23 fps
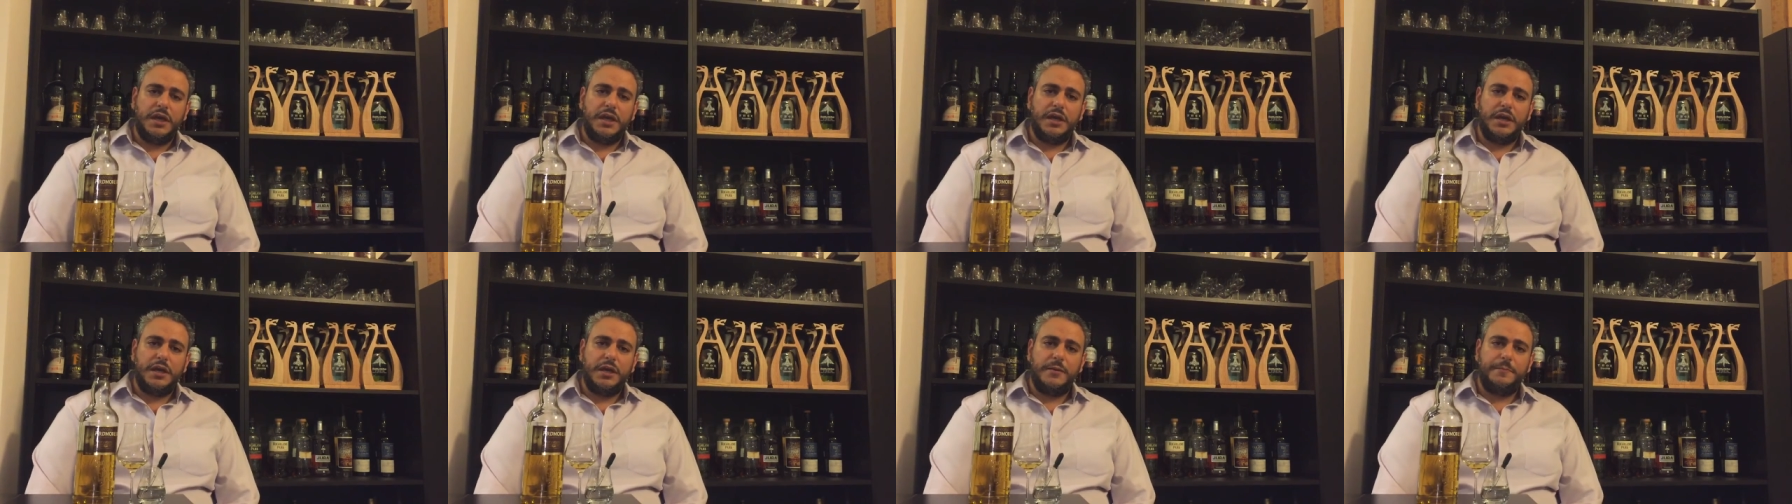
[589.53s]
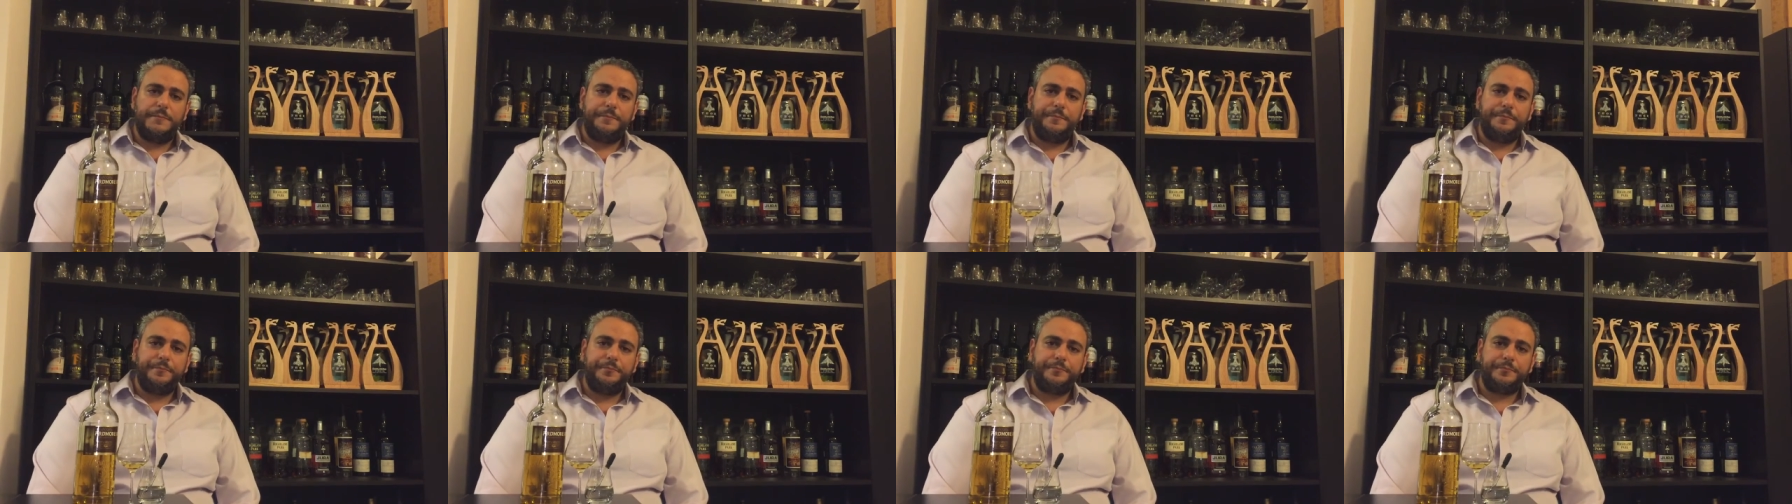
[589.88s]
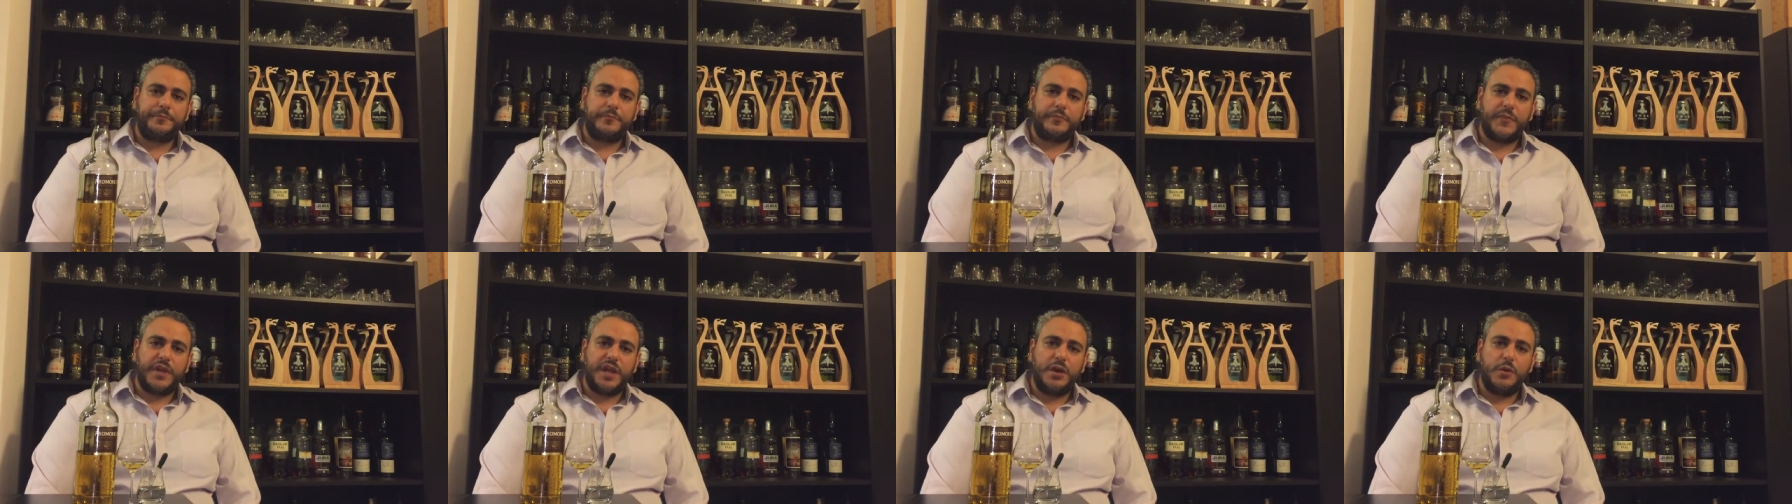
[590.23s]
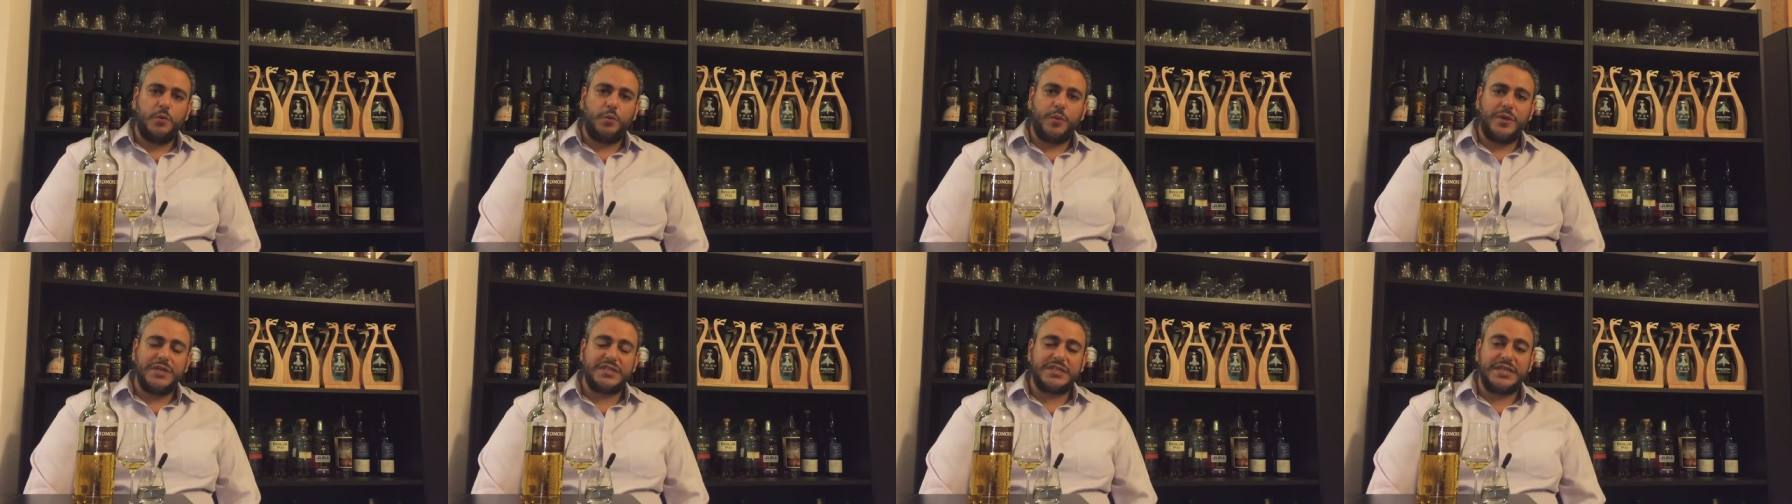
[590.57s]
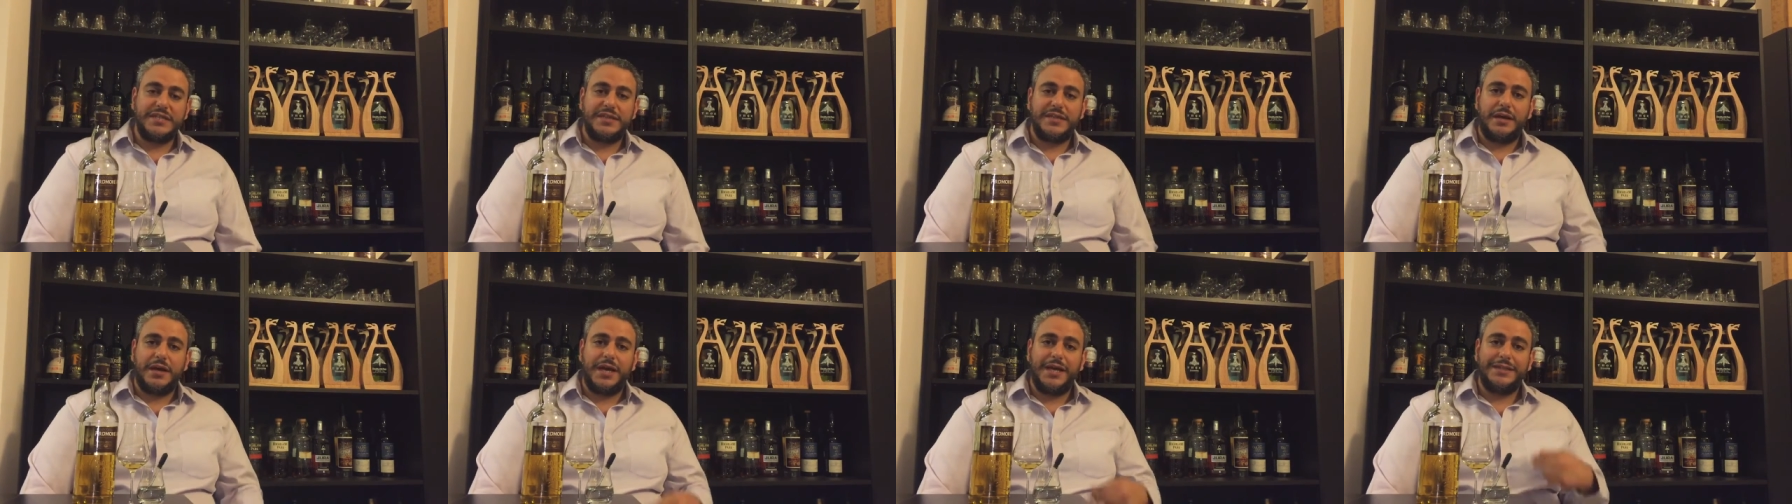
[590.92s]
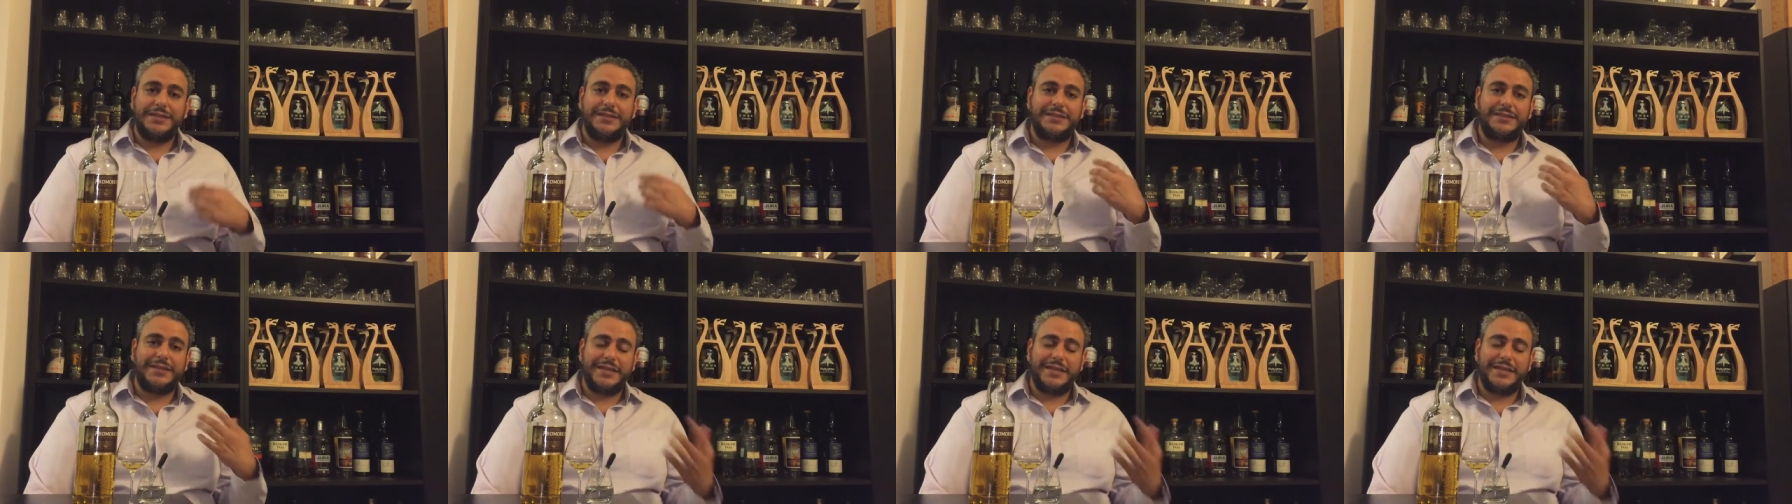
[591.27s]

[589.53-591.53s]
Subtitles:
a whiskey that I